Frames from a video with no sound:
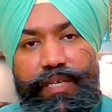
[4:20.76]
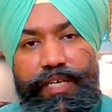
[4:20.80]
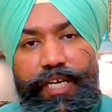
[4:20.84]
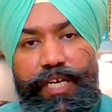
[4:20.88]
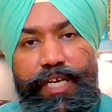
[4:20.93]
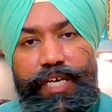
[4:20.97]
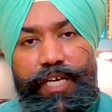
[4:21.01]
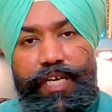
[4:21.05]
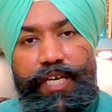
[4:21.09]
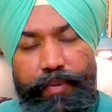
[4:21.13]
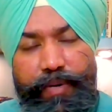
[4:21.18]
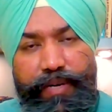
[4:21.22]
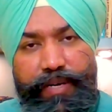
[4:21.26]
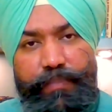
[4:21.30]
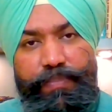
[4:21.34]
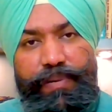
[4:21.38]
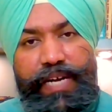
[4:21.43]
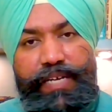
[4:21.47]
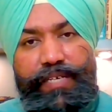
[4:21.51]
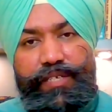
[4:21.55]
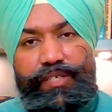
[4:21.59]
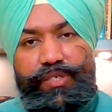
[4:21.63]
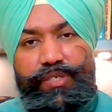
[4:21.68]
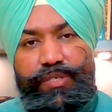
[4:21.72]
He will be
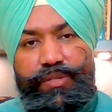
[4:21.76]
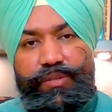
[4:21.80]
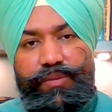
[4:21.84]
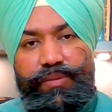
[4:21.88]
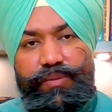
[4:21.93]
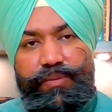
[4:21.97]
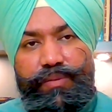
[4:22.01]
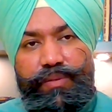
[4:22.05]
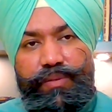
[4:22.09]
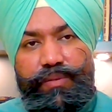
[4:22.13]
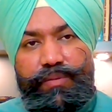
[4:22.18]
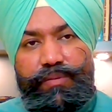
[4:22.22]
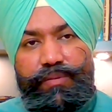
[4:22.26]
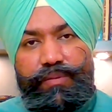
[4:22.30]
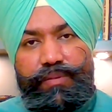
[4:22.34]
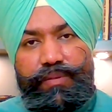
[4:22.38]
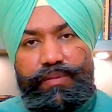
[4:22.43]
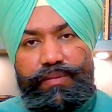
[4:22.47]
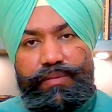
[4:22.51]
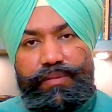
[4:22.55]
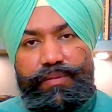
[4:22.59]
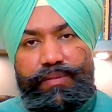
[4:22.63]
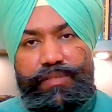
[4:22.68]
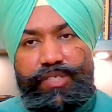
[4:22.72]
replied to.
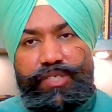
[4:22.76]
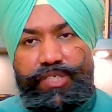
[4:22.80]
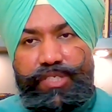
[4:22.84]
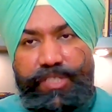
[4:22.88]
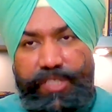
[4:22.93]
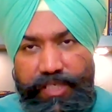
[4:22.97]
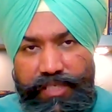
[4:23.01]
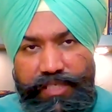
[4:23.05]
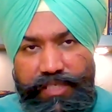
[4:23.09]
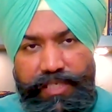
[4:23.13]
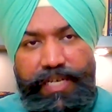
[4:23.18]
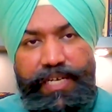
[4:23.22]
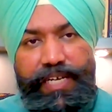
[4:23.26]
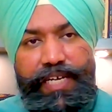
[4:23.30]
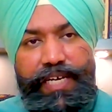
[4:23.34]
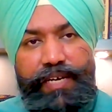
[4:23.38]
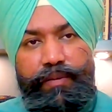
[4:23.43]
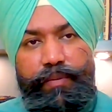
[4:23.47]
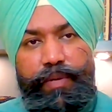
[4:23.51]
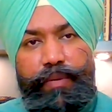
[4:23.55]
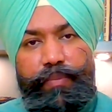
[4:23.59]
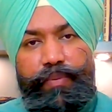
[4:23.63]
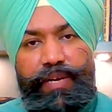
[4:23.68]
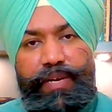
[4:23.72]
Certainly he
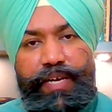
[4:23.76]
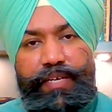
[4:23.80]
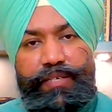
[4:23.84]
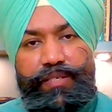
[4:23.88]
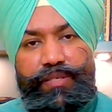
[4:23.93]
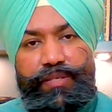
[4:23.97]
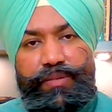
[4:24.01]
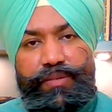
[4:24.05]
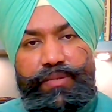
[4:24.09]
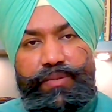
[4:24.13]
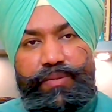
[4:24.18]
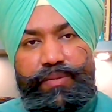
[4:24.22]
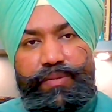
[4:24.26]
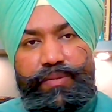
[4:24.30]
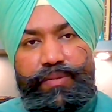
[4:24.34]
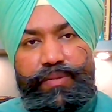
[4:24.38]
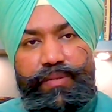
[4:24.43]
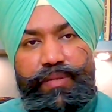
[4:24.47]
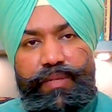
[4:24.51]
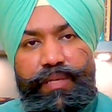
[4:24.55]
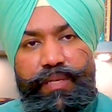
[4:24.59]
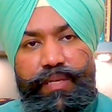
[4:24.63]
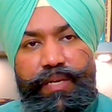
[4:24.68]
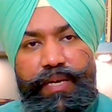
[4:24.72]
will be replied to.
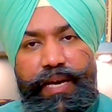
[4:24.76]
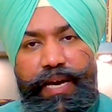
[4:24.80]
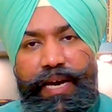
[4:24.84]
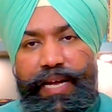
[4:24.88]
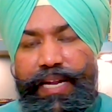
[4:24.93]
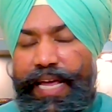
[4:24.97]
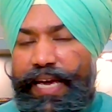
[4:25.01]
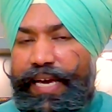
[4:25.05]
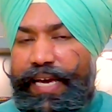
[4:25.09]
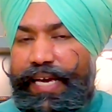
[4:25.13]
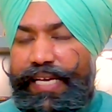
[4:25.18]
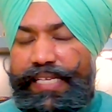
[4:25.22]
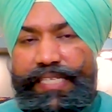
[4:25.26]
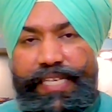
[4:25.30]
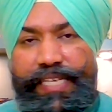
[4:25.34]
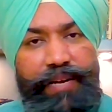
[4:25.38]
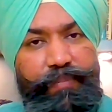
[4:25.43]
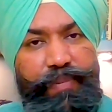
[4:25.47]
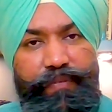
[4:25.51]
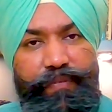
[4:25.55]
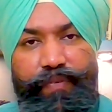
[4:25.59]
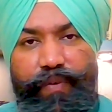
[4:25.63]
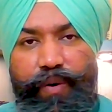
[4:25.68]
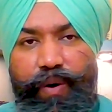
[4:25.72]
And like I
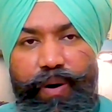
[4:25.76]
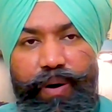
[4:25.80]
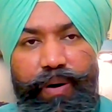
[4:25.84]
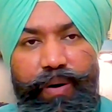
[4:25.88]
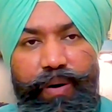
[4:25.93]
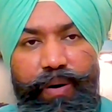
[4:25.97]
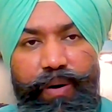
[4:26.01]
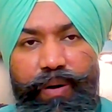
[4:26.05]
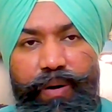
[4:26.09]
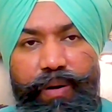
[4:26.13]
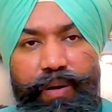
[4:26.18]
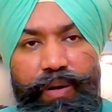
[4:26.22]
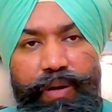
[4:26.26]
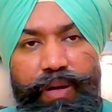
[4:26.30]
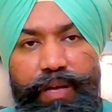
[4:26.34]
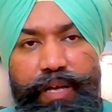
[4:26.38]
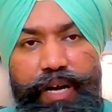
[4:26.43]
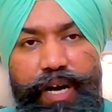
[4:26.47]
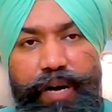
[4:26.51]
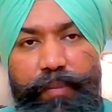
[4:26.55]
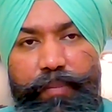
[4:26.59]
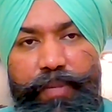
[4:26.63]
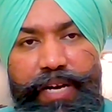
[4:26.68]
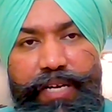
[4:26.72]
said before,
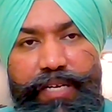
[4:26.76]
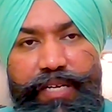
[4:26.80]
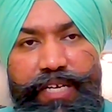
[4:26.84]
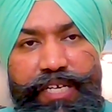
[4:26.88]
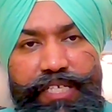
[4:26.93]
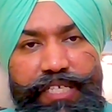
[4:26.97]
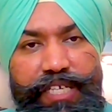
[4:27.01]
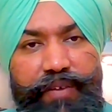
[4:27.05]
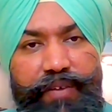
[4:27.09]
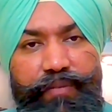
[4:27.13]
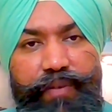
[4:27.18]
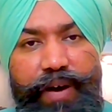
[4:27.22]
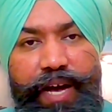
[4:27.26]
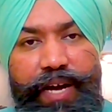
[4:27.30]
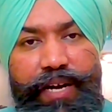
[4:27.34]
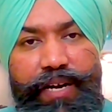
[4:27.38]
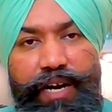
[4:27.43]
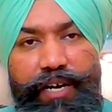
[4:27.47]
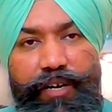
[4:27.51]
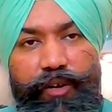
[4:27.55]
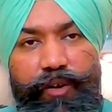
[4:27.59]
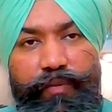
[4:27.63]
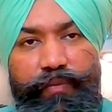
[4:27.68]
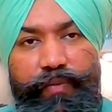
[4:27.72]
Amethi se
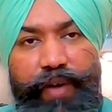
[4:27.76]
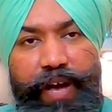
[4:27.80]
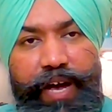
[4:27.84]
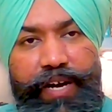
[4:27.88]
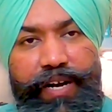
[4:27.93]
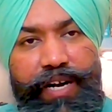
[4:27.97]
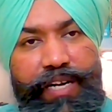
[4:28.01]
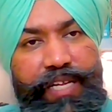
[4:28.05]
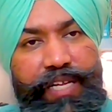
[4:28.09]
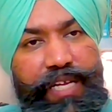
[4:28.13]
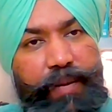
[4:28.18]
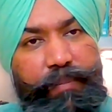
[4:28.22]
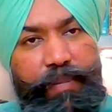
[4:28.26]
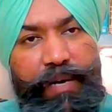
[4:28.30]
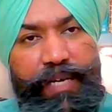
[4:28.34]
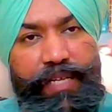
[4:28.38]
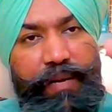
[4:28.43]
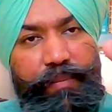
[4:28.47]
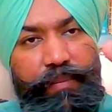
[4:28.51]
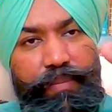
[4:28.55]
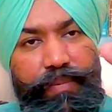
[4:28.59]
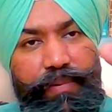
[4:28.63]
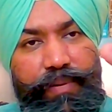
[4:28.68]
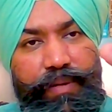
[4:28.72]
Wayanad aur Wayanad ke baad
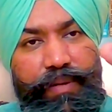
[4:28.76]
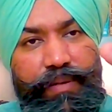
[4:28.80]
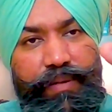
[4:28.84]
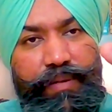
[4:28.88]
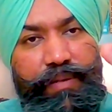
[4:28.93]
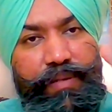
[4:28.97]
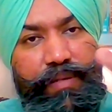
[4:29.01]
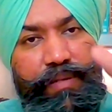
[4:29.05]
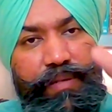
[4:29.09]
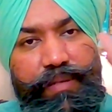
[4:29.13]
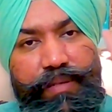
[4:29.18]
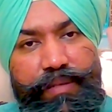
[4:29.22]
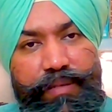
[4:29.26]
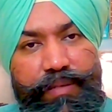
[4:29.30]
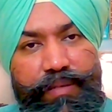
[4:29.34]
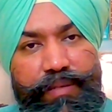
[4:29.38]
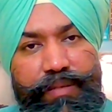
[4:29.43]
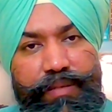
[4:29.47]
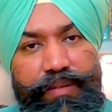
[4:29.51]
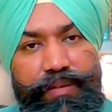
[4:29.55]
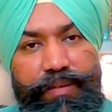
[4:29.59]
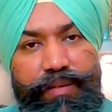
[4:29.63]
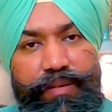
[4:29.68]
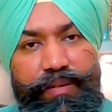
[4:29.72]
ab
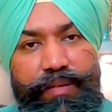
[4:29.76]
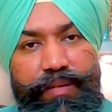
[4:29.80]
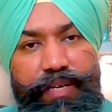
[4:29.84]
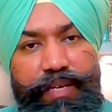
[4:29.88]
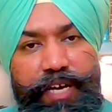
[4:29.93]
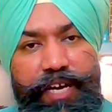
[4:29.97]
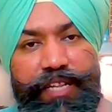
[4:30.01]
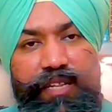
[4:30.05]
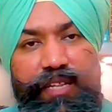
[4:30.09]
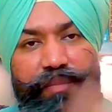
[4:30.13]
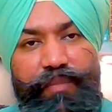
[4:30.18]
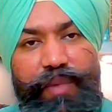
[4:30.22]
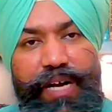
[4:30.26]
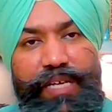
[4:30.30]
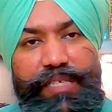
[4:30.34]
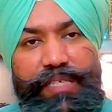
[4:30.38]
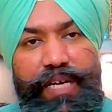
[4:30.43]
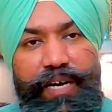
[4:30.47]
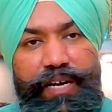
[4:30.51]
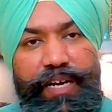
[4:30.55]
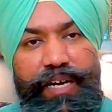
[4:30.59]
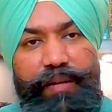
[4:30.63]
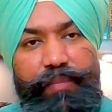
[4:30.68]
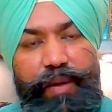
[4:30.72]
Hind
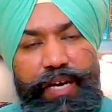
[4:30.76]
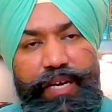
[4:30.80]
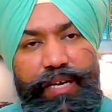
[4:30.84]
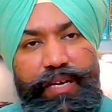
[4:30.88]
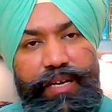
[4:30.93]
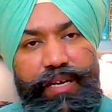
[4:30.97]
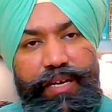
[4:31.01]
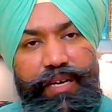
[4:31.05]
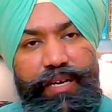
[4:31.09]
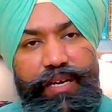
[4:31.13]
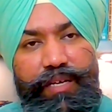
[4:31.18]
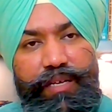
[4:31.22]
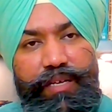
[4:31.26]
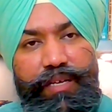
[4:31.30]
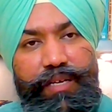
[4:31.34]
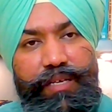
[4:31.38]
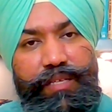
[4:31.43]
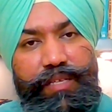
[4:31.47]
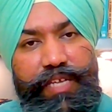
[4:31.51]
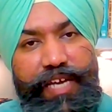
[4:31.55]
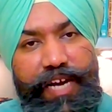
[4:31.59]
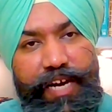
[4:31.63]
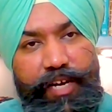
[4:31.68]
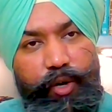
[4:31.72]
Mahasagar hai bhai.
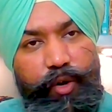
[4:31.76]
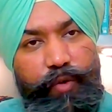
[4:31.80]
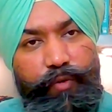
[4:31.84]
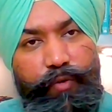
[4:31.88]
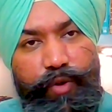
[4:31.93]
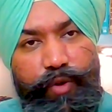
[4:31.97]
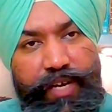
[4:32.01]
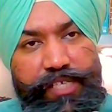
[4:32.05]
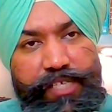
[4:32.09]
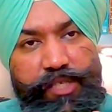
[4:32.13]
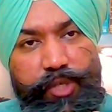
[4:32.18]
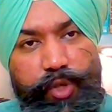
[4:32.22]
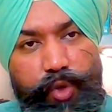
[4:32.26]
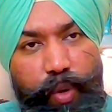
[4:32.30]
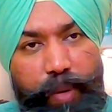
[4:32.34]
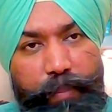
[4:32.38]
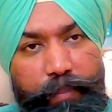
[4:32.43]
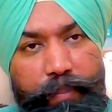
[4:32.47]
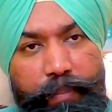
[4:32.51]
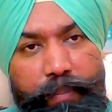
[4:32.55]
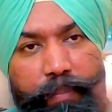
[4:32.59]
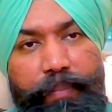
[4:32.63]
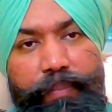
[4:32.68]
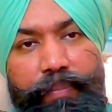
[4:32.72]
Dekh lo if you can
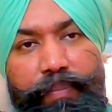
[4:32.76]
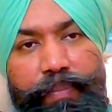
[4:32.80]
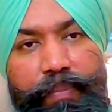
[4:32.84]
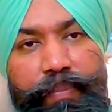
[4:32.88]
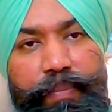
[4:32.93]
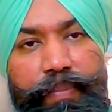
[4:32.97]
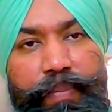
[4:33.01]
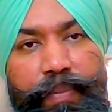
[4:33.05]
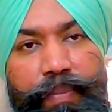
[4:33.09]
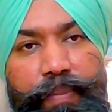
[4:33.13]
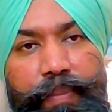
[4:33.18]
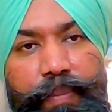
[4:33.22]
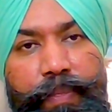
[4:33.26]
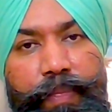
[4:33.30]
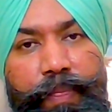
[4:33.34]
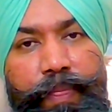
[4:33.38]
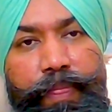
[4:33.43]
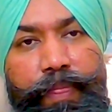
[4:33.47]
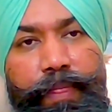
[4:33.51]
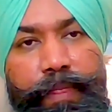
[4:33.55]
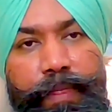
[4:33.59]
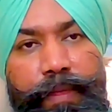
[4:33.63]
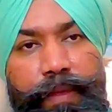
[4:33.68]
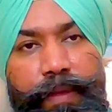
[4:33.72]
swim.
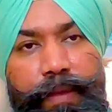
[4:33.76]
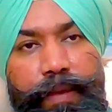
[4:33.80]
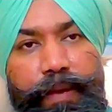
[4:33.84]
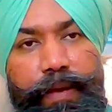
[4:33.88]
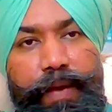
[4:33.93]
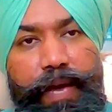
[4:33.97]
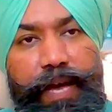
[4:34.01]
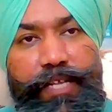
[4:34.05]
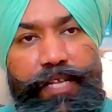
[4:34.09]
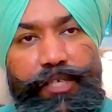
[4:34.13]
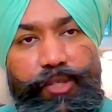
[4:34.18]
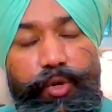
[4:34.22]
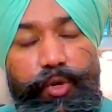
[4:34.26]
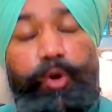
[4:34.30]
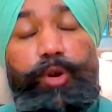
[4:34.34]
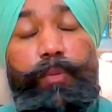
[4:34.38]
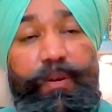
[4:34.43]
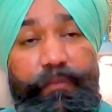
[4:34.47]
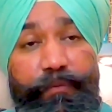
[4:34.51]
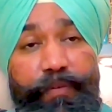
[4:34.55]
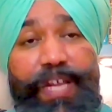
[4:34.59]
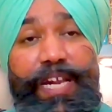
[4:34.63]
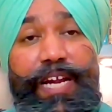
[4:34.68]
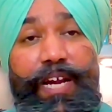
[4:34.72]
And it's going to be
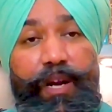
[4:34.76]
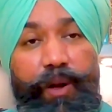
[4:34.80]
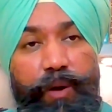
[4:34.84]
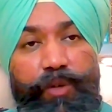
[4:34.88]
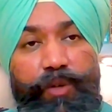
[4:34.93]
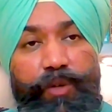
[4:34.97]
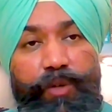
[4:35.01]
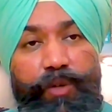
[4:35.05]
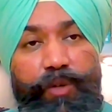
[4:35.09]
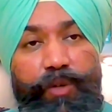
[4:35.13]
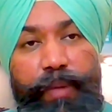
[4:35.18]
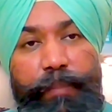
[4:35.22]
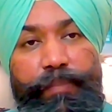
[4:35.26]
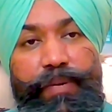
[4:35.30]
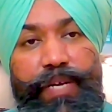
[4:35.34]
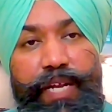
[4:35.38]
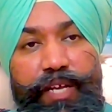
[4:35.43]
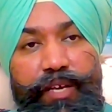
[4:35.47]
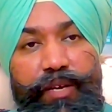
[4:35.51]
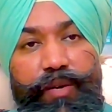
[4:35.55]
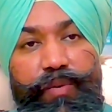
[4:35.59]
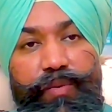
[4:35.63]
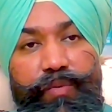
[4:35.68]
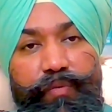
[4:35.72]
a very long swim, I'm
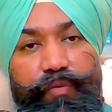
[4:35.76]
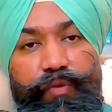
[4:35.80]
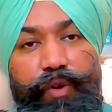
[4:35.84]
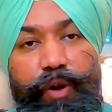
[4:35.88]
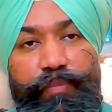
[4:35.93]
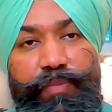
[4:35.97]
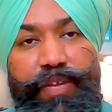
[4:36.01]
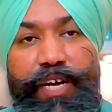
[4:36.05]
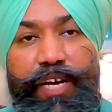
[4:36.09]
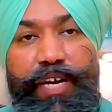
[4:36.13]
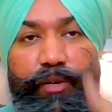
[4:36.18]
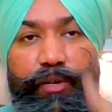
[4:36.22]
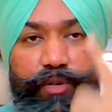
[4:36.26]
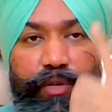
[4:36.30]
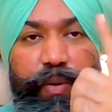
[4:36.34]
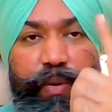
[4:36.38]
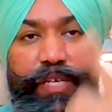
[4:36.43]
telling you, from there to the